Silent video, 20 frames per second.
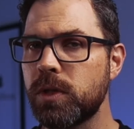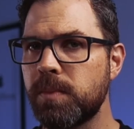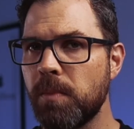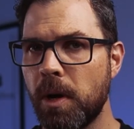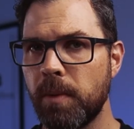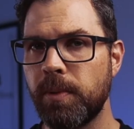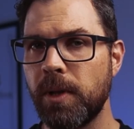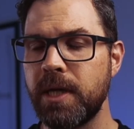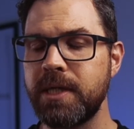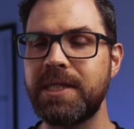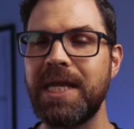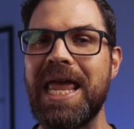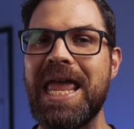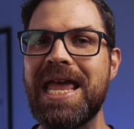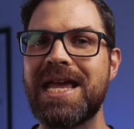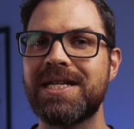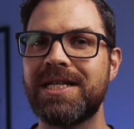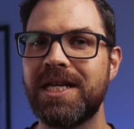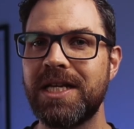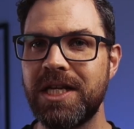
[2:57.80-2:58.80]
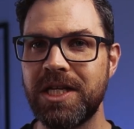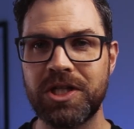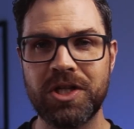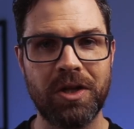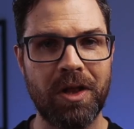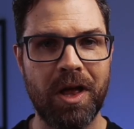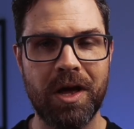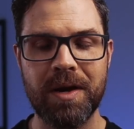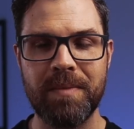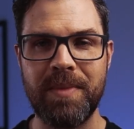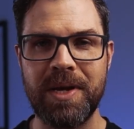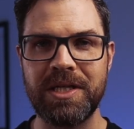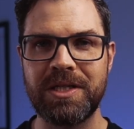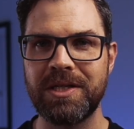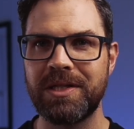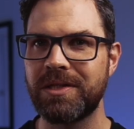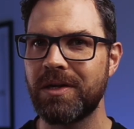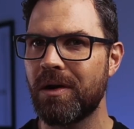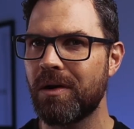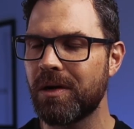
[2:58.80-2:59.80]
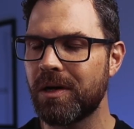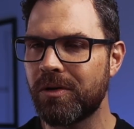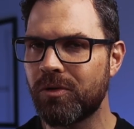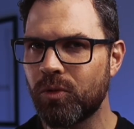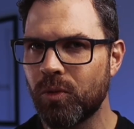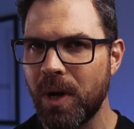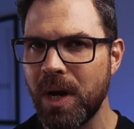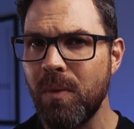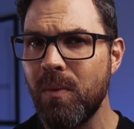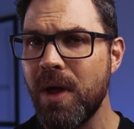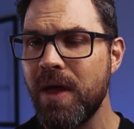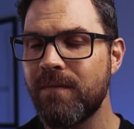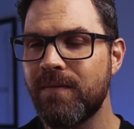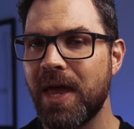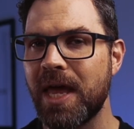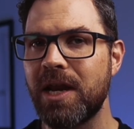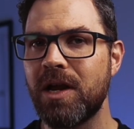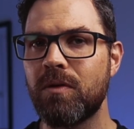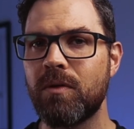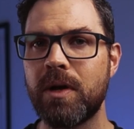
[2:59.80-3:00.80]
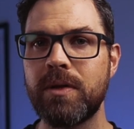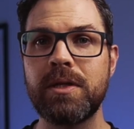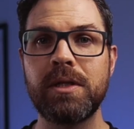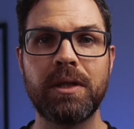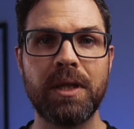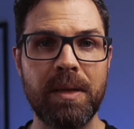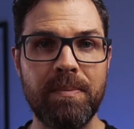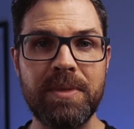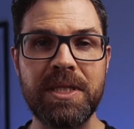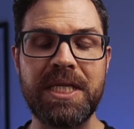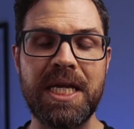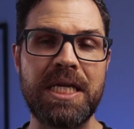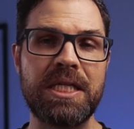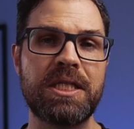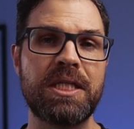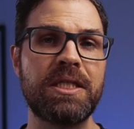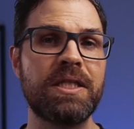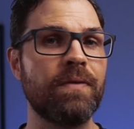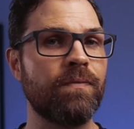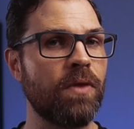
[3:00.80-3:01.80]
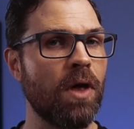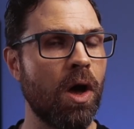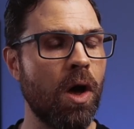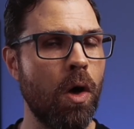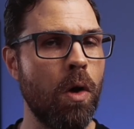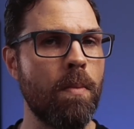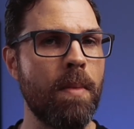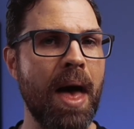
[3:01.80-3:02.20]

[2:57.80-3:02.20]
smart plugs and conditional automations are a great way of getting around the limitations of the Home